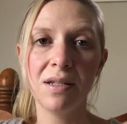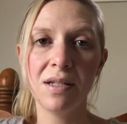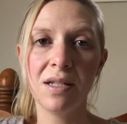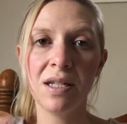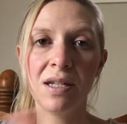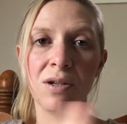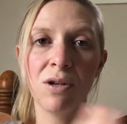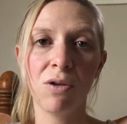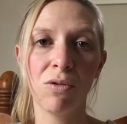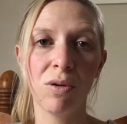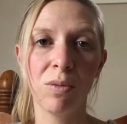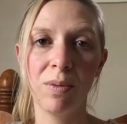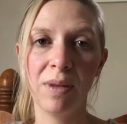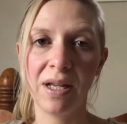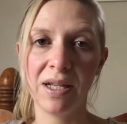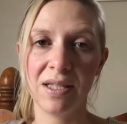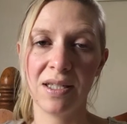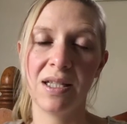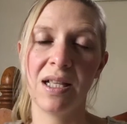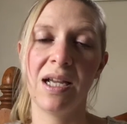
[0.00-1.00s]
did not
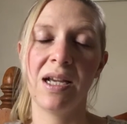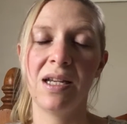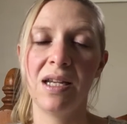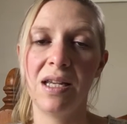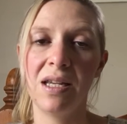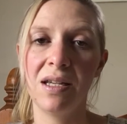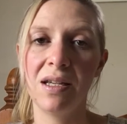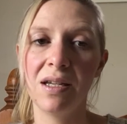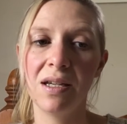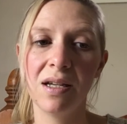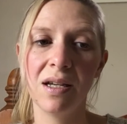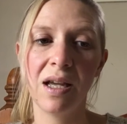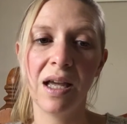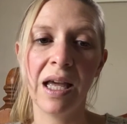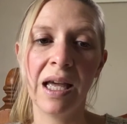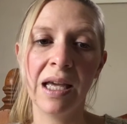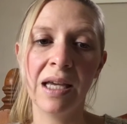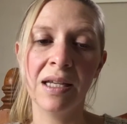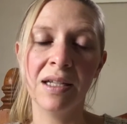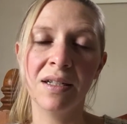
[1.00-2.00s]
replace Lainey,
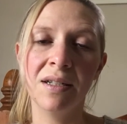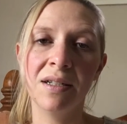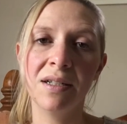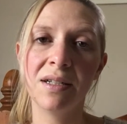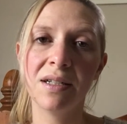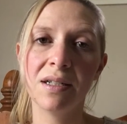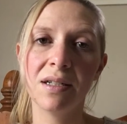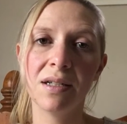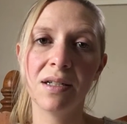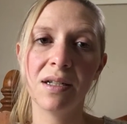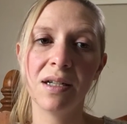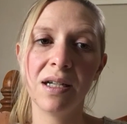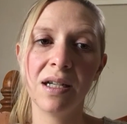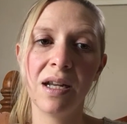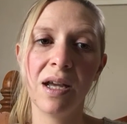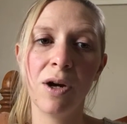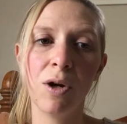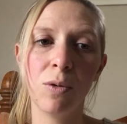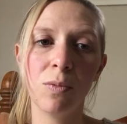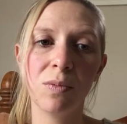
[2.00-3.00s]
and it
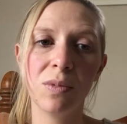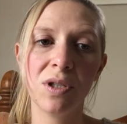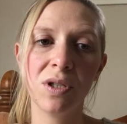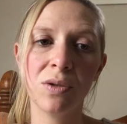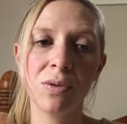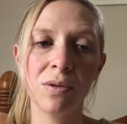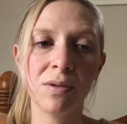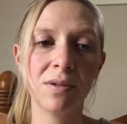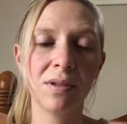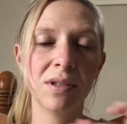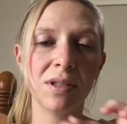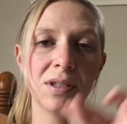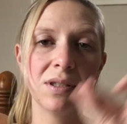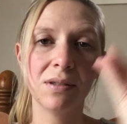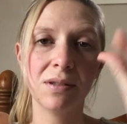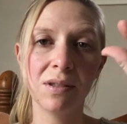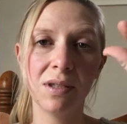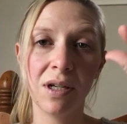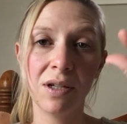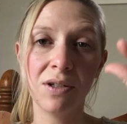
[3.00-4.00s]
helped to
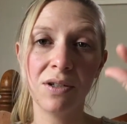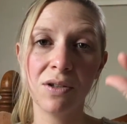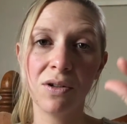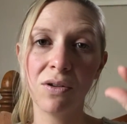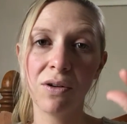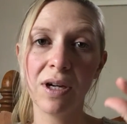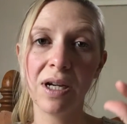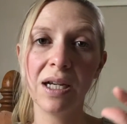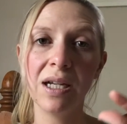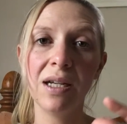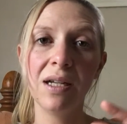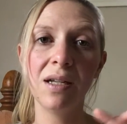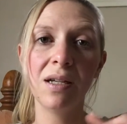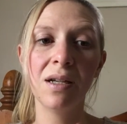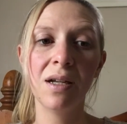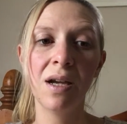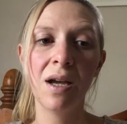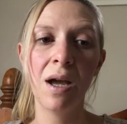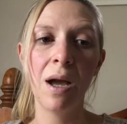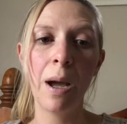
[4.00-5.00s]
a degree,
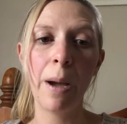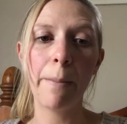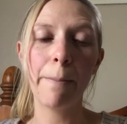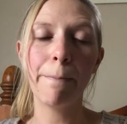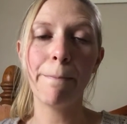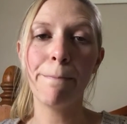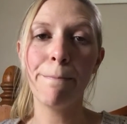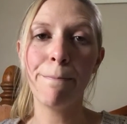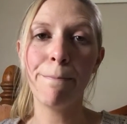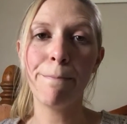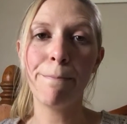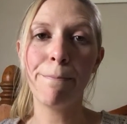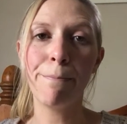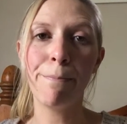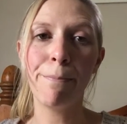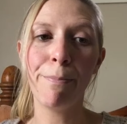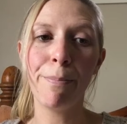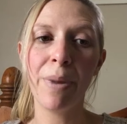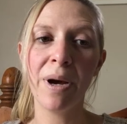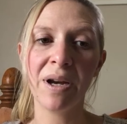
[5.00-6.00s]

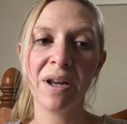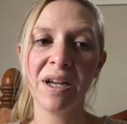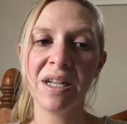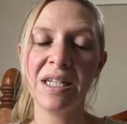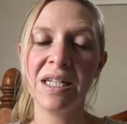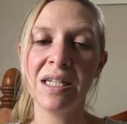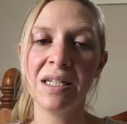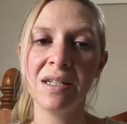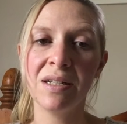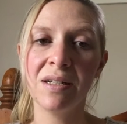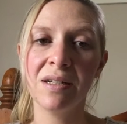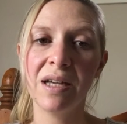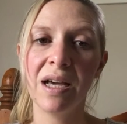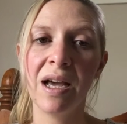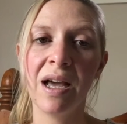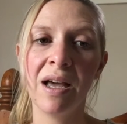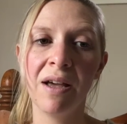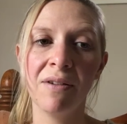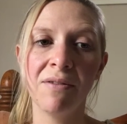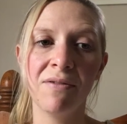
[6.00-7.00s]
but I didn't
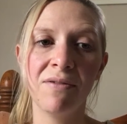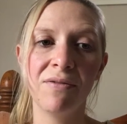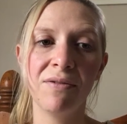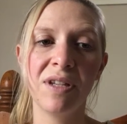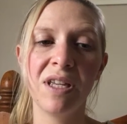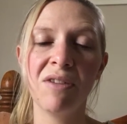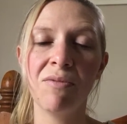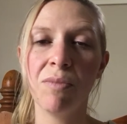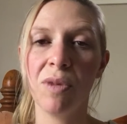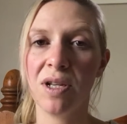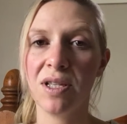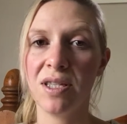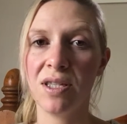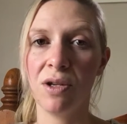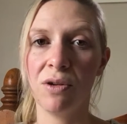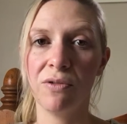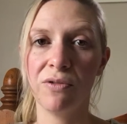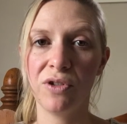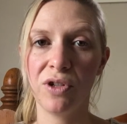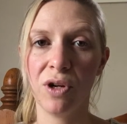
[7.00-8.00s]
give
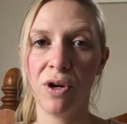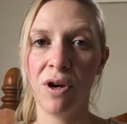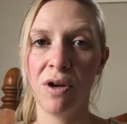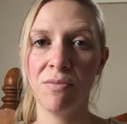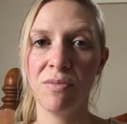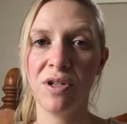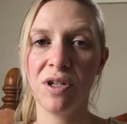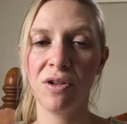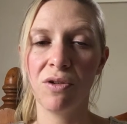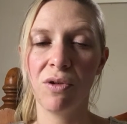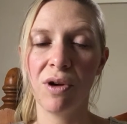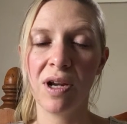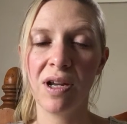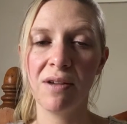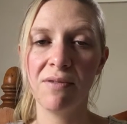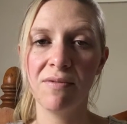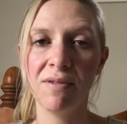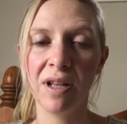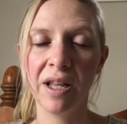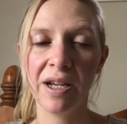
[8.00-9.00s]
myself time to
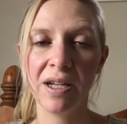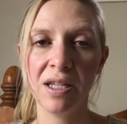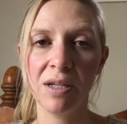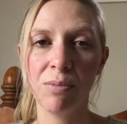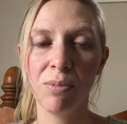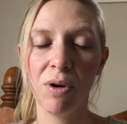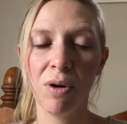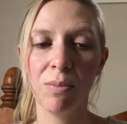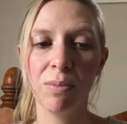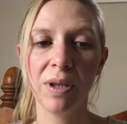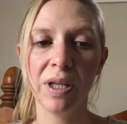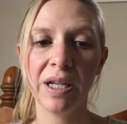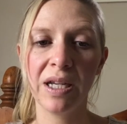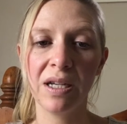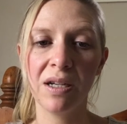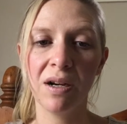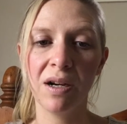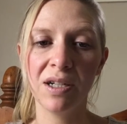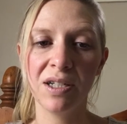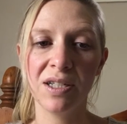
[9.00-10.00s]
grieve Lainey
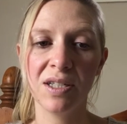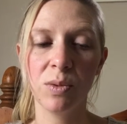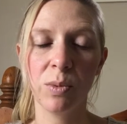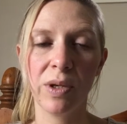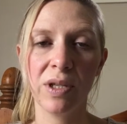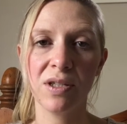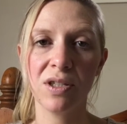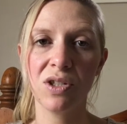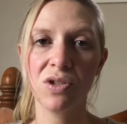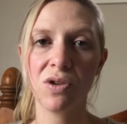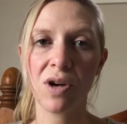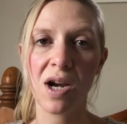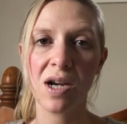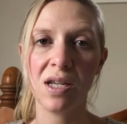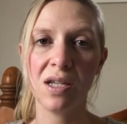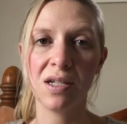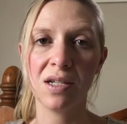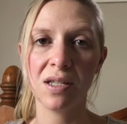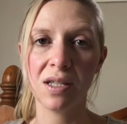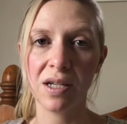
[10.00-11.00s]
properly. I just went straight
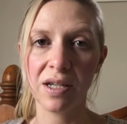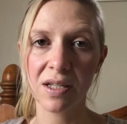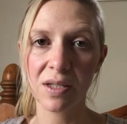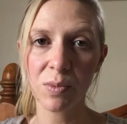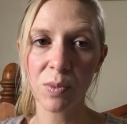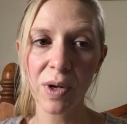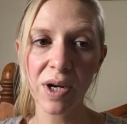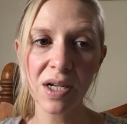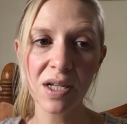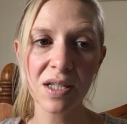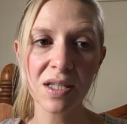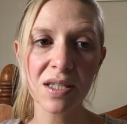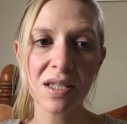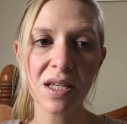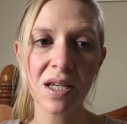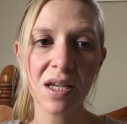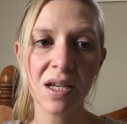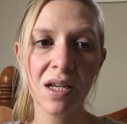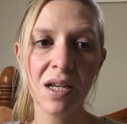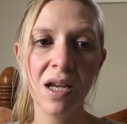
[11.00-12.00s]
into the next
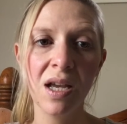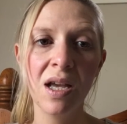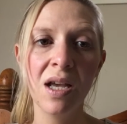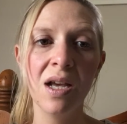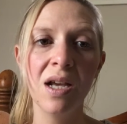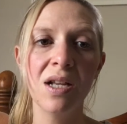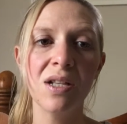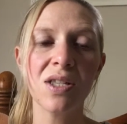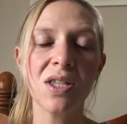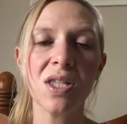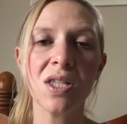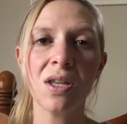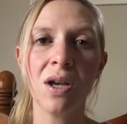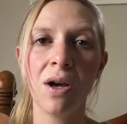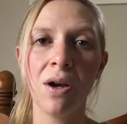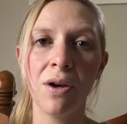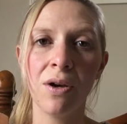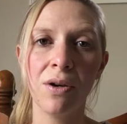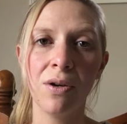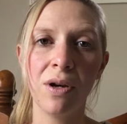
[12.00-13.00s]
pregnancy.
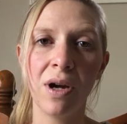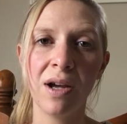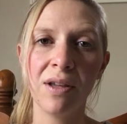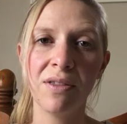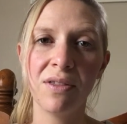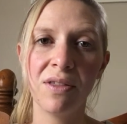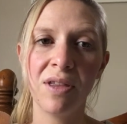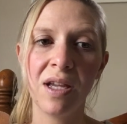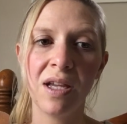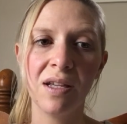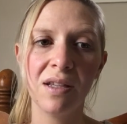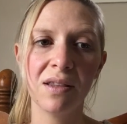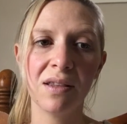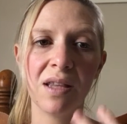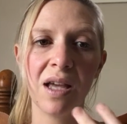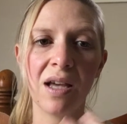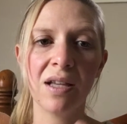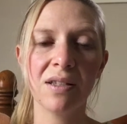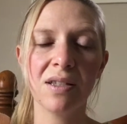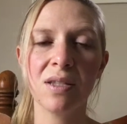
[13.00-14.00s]
So I think
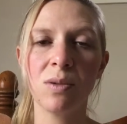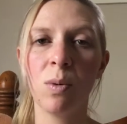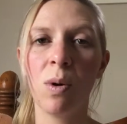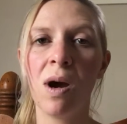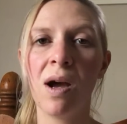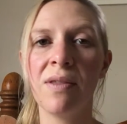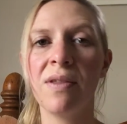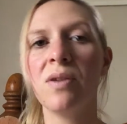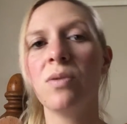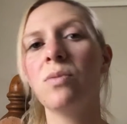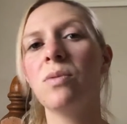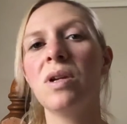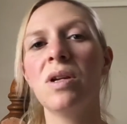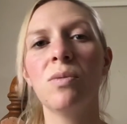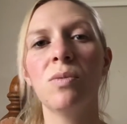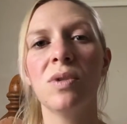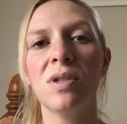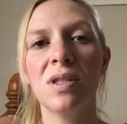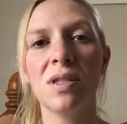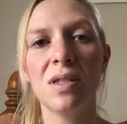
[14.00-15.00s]
that's why
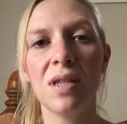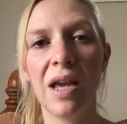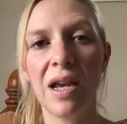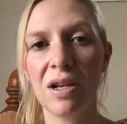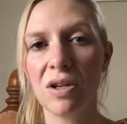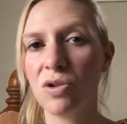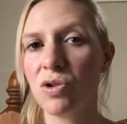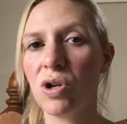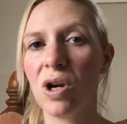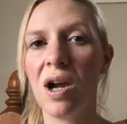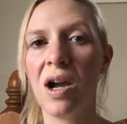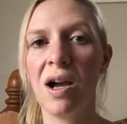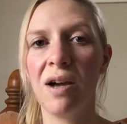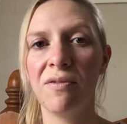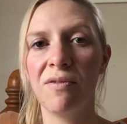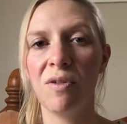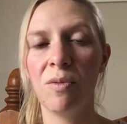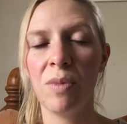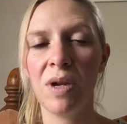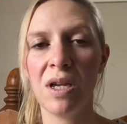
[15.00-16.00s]
it was extra
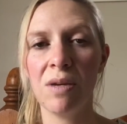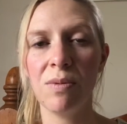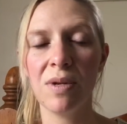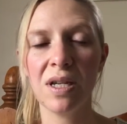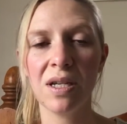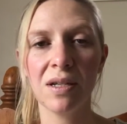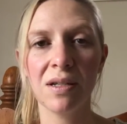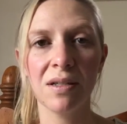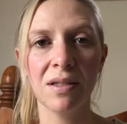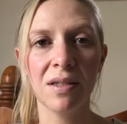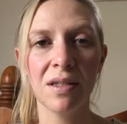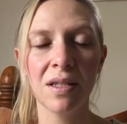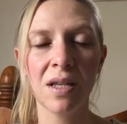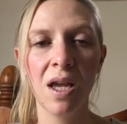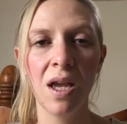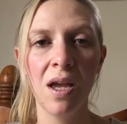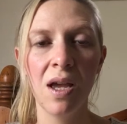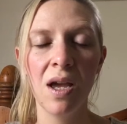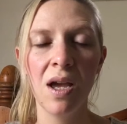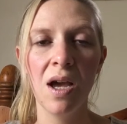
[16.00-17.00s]
hard for me, because
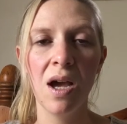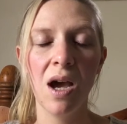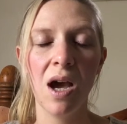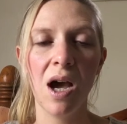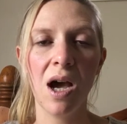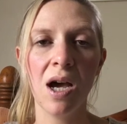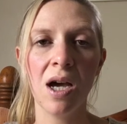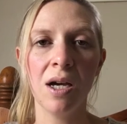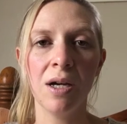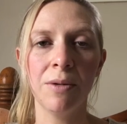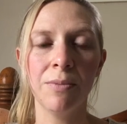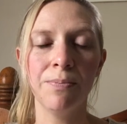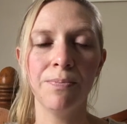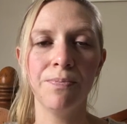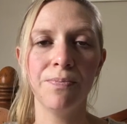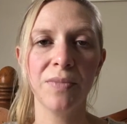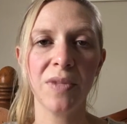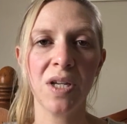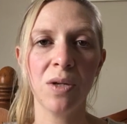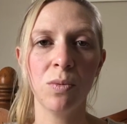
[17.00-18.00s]

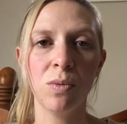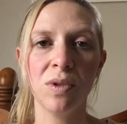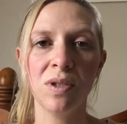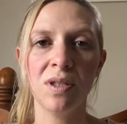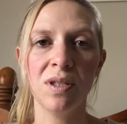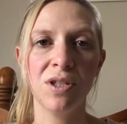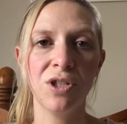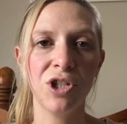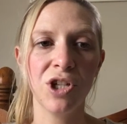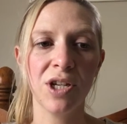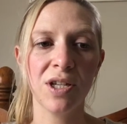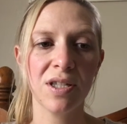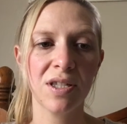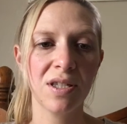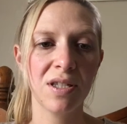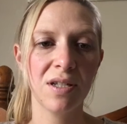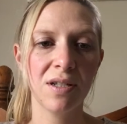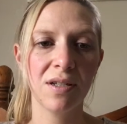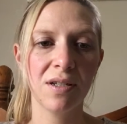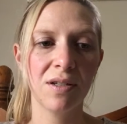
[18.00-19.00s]
it was
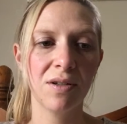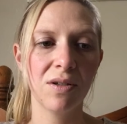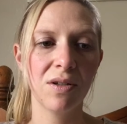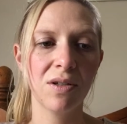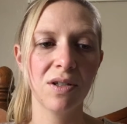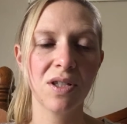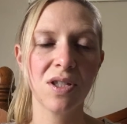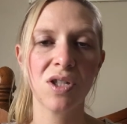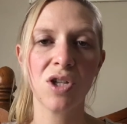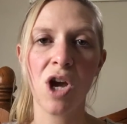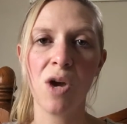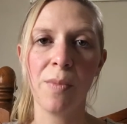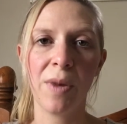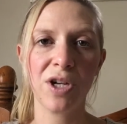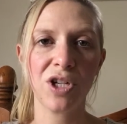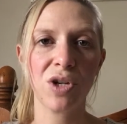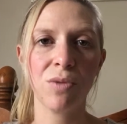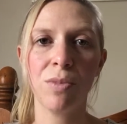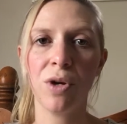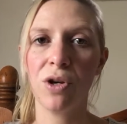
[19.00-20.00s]
just so
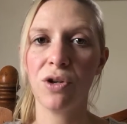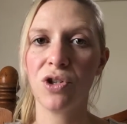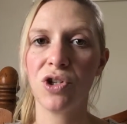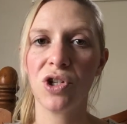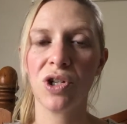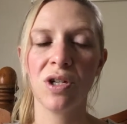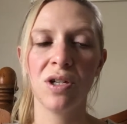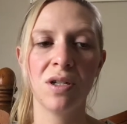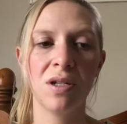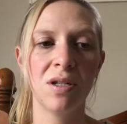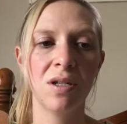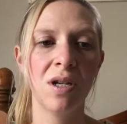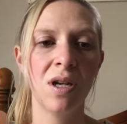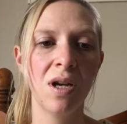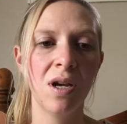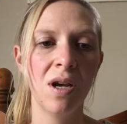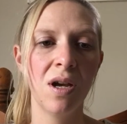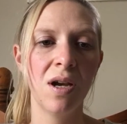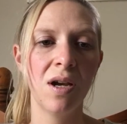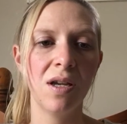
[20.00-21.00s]
much emotion.
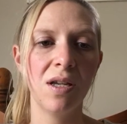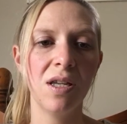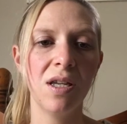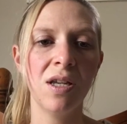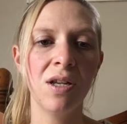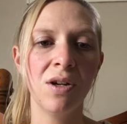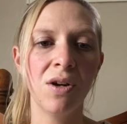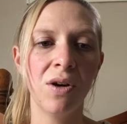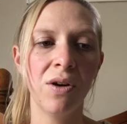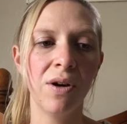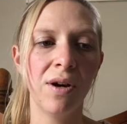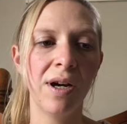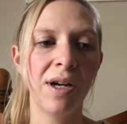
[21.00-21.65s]
You know,